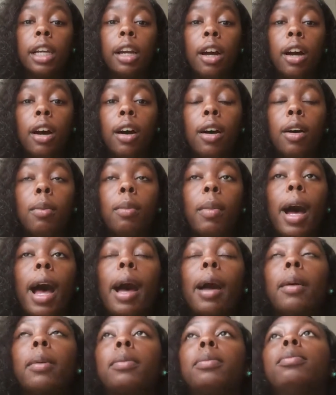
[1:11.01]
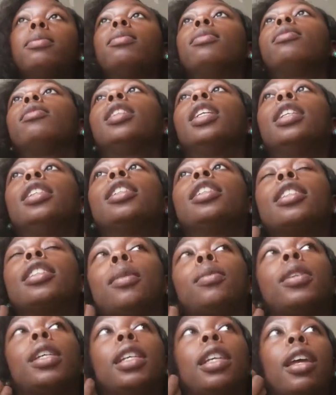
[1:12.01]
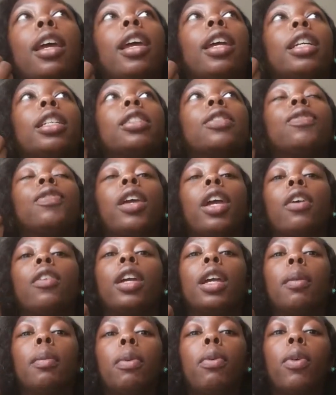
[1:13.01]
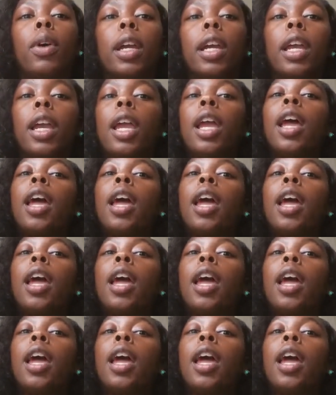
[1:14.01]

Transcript: Um, I This is something that is very important.